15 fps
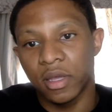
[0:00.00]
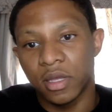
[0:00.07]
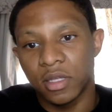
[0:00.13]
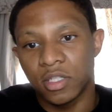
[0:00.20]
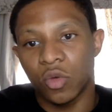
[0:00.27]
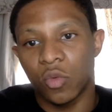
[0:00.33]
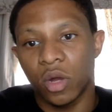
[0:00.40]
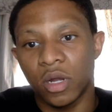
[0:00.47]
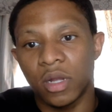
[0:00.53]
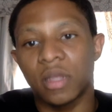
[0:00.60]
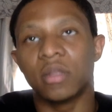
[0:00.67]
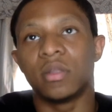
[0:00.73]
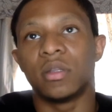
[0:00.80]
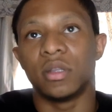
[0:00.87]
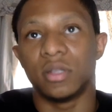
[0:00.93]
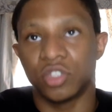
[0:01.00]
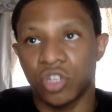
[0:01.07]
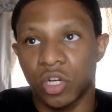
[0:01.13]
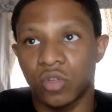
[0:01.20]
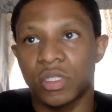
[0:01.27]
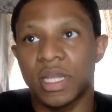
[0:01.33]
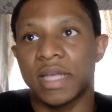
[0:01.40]
So one of the
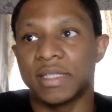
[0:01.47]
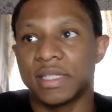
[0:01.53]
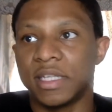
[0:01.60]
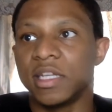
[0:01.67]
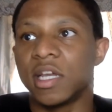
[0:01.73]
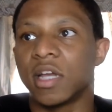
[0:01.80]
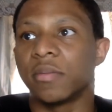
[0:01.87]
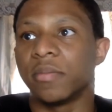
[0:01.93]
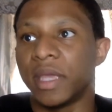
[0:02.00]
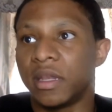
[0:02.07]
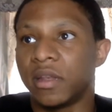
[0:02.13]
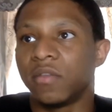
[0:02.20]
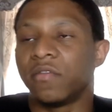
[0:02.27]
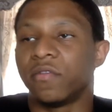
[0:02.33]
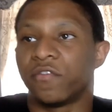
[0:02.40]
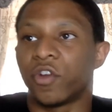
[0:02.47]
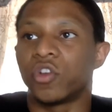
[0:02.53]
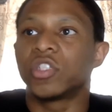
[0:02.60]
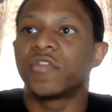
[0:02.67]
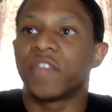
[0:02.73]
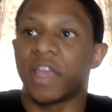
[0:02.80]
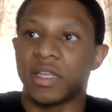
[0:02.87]
struggles that I see young men
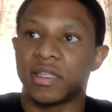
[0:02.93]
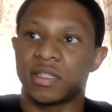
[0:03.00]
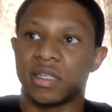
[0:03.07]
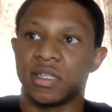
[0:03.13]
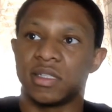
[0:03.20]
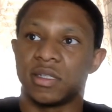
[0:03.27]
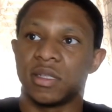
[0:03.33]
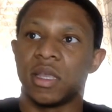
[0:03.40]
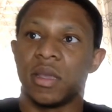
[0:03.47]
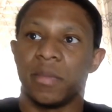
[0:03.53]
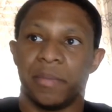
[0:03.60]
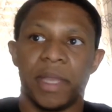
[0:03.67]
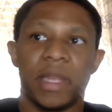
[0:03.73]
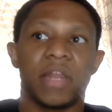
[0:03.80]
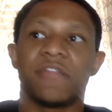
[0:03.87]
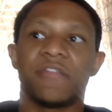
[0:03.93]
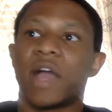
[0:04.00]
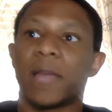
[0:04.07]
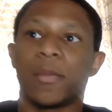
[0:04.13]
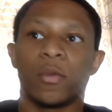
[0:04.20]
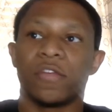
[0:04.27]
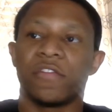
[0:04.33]
first face is being in an
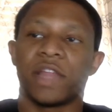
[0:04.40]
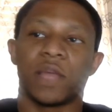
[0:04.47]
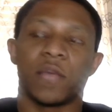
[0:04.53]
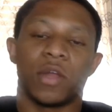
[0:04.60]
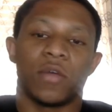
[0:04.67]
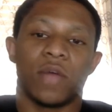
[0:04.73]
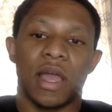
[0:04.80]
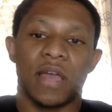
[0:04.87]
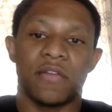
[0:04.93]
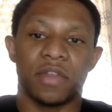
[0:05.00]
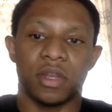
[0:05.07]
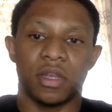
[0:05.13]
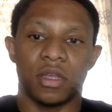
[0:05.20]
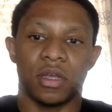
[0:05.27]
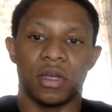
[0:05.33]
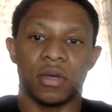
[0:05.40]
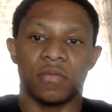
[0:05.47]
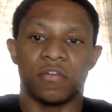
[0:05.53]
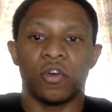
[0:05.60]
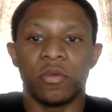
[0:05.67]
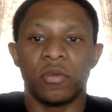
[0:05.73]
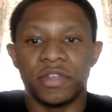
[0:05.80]
environment we feel like we don't have any um,
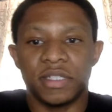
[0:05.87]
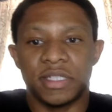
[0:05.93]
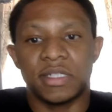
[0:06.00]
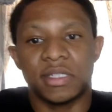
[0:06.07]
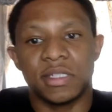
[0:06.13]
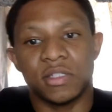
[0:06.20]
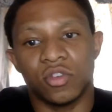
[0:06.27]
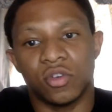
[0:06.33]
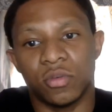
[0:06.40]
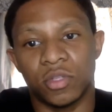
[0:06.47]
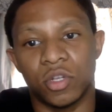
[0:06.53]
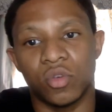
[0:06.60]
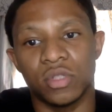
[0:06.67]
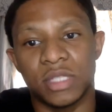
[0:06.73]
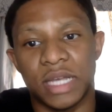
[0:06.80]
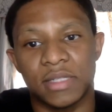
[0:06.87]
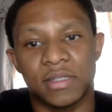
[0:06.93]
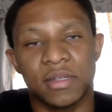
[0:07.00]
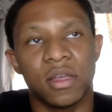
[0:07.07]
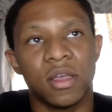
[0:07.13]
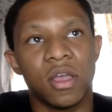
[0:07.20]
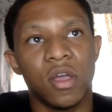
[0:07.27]
form of assistance or those
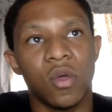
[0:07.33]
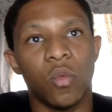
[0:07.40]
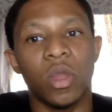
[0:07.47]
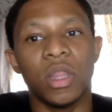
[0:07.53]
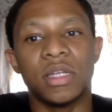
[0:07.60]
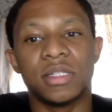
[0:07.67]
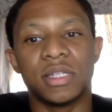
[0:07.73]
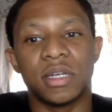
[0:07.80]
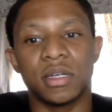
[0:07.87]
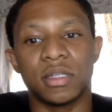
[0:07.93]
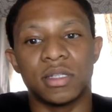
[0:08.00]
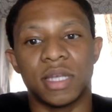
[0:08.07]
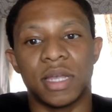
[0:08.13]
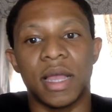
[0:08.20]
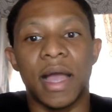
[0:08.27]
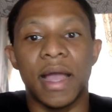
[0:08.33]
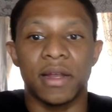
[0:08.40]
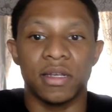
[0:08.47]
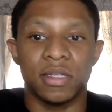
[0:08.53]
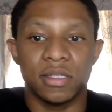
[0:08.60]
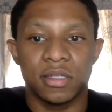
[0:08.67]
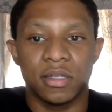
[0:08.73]
that's willing to to guide
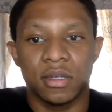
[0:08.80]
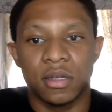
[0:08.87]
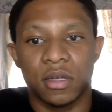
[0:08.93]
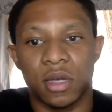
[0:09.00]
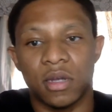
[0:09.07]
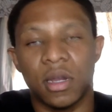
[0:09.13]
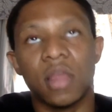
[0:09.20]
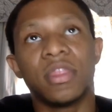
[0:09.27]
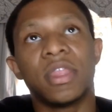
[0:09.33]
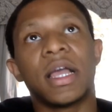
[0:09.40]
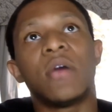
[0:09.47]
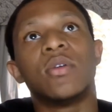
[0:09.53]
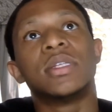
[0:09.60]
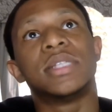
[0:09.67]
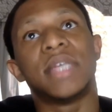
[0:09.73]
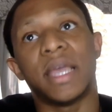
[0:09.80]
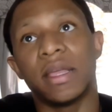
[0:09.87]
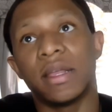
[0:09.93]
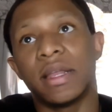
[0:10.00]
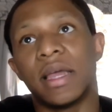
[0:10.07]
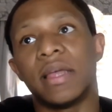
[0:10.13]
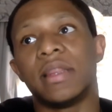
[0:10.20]
us another thing I would
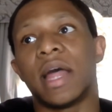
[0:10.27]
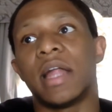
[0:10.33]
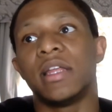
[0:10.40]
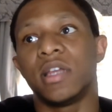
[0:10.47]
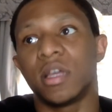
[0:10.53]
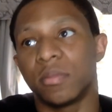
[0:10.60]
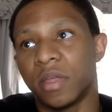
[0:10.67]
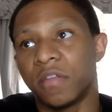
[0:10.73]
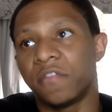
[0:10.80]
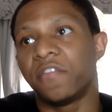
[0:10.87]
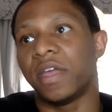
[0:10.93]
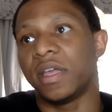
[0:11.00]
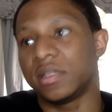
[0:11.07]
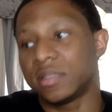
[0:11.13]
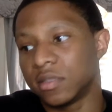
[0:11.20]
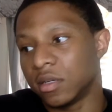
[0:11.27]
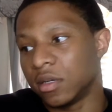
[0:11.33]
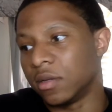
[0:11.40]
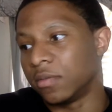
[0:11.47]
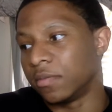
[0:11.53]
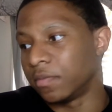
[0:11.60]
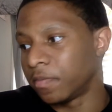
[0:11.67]
say that a lot of young men face,
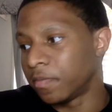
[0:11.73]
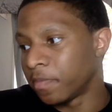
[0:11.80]
um,